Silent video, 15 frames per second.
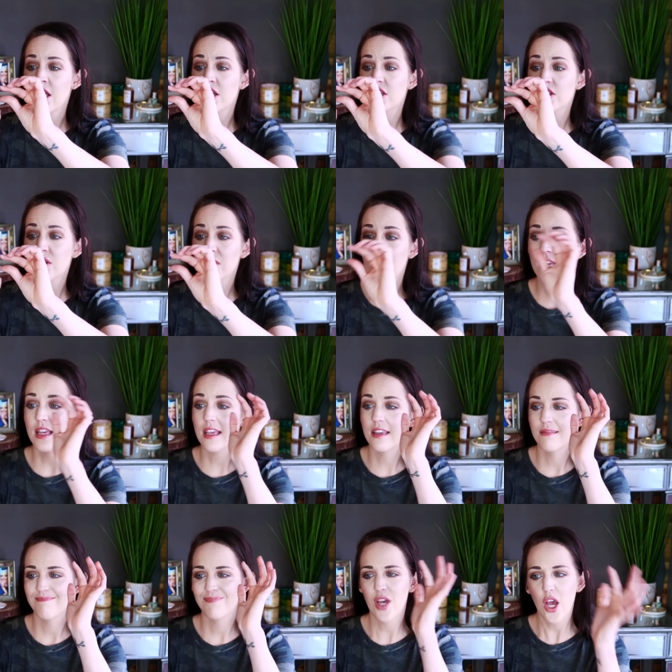so like
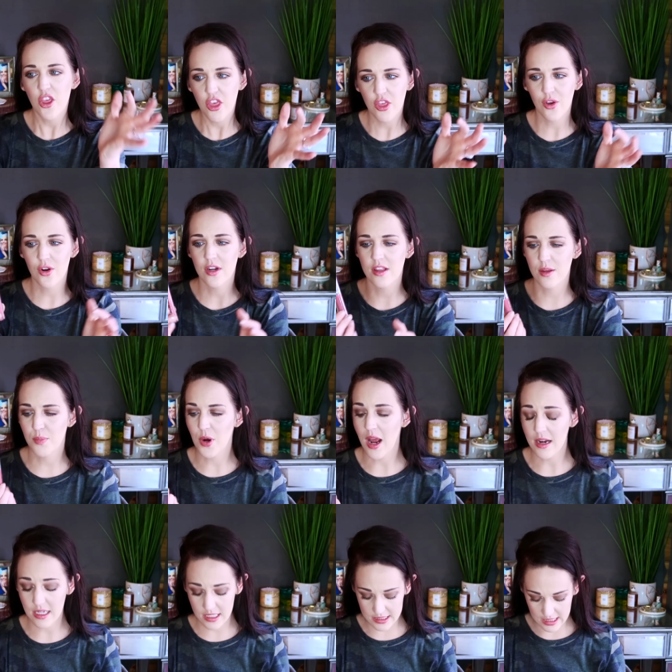a third of the
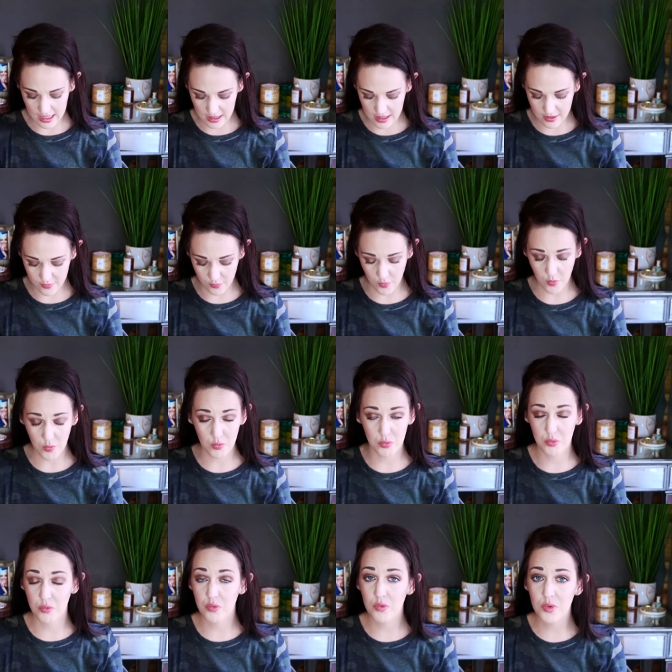product I have
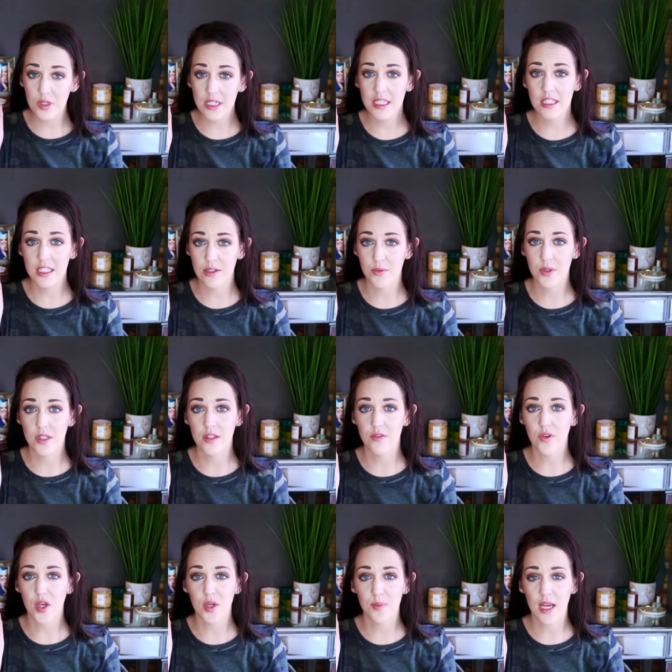really really
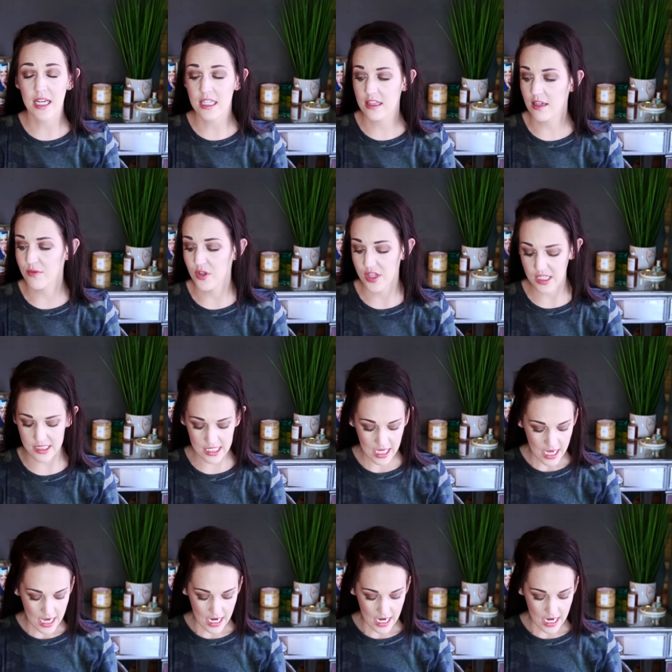fallen back in love with this